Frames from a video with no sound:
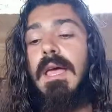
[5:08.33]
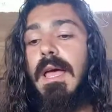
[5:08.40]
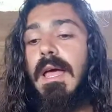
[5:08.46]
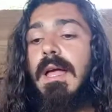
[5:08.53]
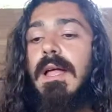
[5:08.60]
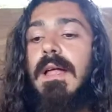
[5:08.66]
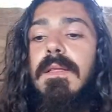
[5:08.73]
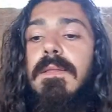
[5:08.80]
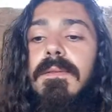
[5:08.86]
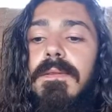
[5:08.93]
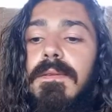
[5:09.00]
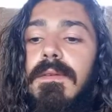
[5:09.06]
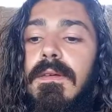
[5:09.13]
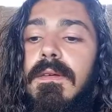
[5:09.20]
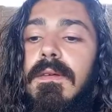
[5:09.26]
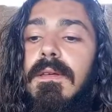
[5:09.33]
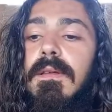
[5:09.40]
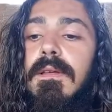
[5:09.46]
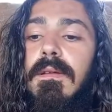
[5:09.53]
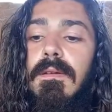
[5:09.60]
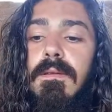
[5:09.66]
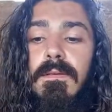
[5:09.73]

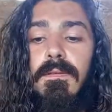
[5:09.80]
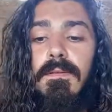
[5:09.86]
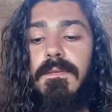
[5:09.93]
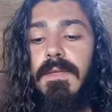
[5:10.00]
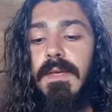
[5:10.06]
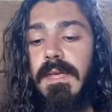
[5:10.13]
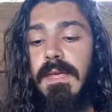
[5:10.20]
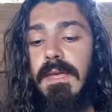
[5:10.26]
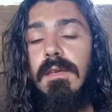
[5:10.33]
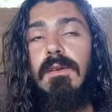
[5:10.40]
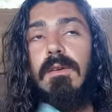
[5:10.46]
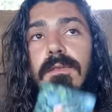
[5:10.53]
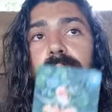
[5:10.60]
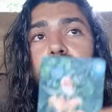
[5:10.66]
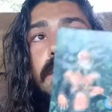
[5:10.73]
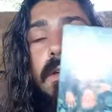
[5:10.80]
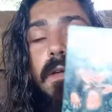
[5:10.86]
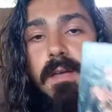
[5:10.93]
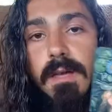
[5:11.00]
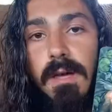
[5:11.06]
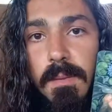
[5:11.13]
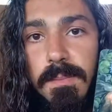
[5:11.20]
And the King of
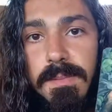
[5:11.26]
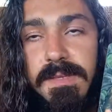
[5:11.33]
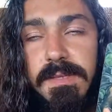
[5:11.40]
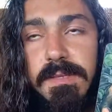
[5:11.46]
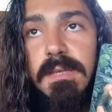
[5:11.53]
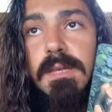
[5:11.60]
Cups